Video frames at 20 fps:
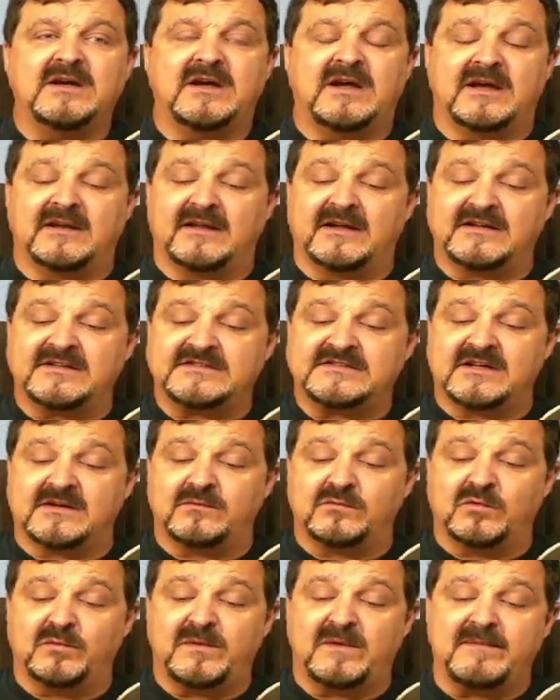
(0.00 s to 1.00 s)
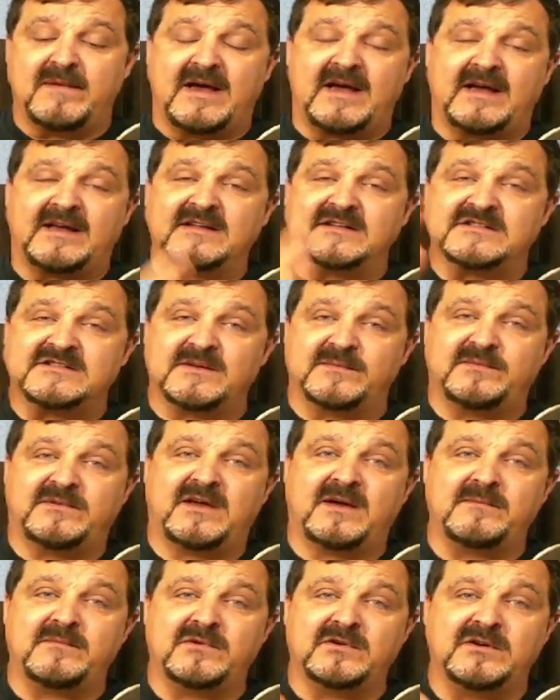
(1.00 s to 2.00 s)
And like I said, we'll be back in
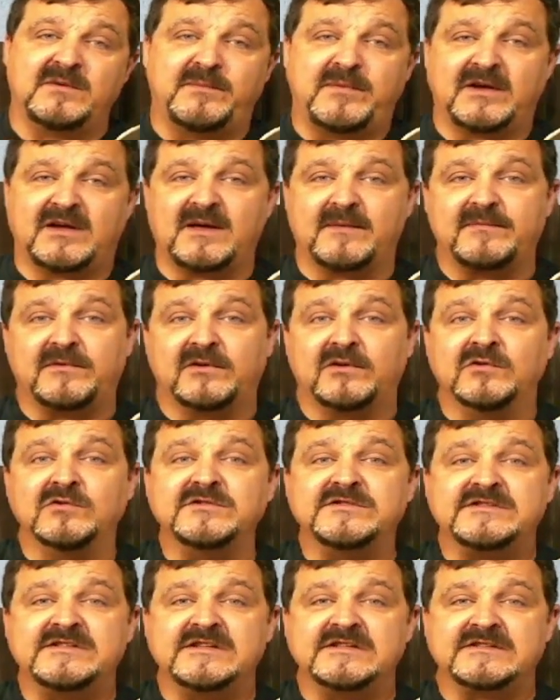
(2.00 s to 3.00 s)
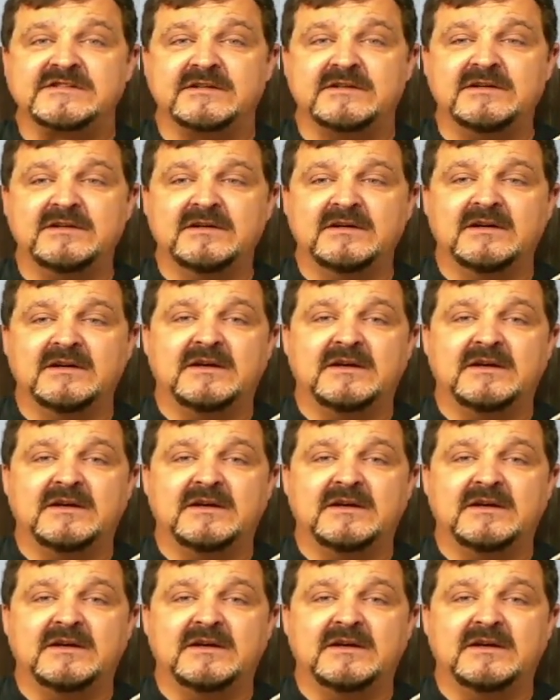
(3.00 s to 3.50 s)
September to pick up the new season